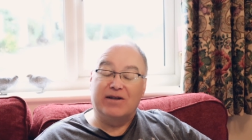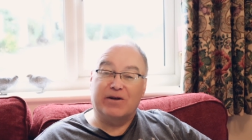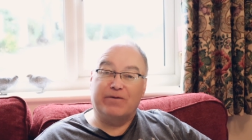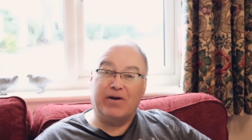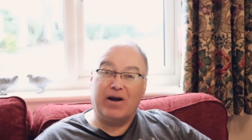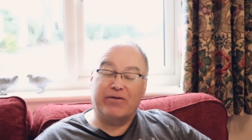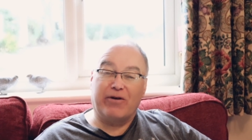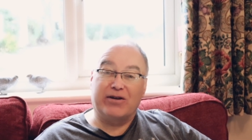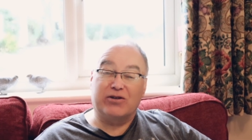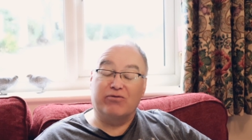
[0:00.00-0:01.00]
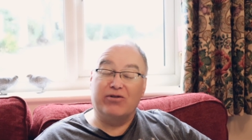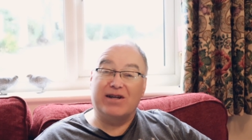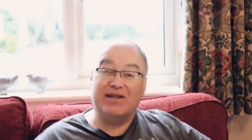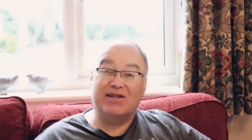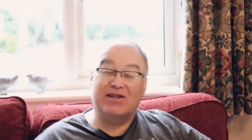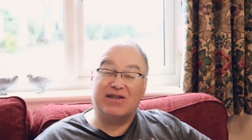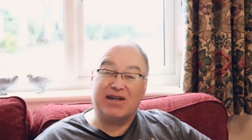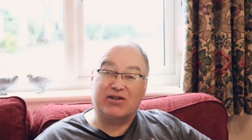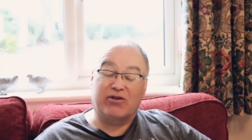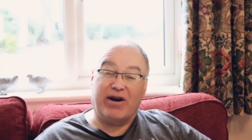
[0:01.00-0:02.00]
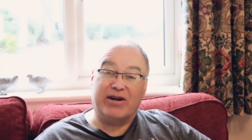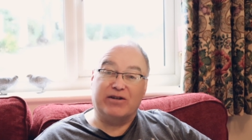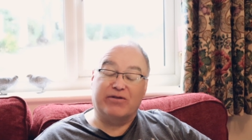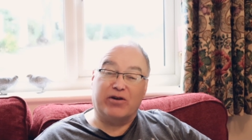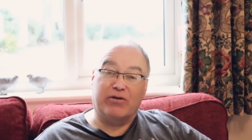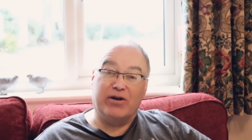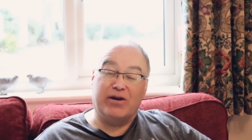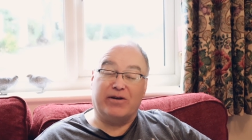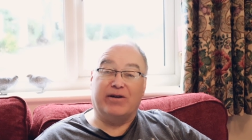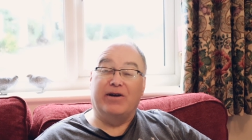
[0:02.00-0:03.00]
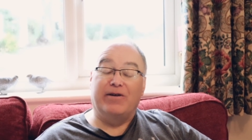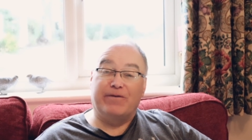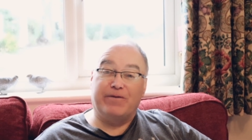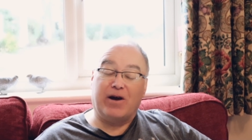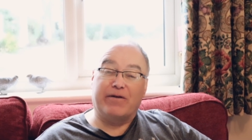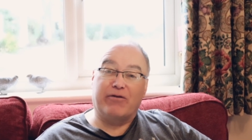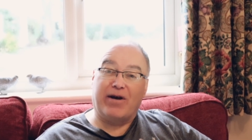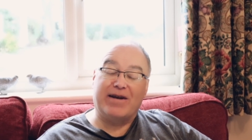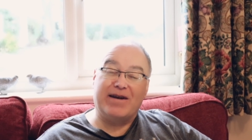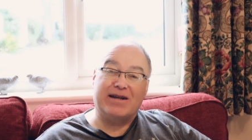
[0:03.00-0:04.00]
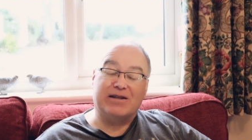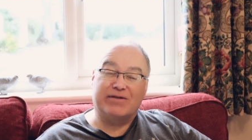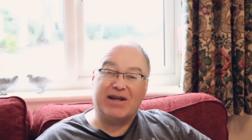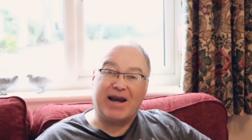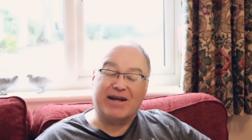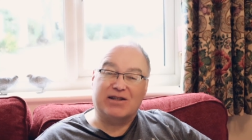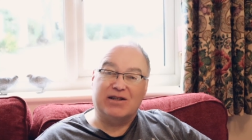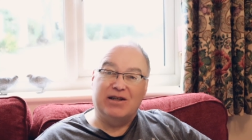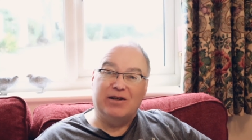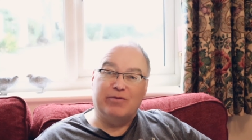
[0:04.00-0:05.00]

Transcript: So five grand is really six grand you've got to earn, five grand net of tax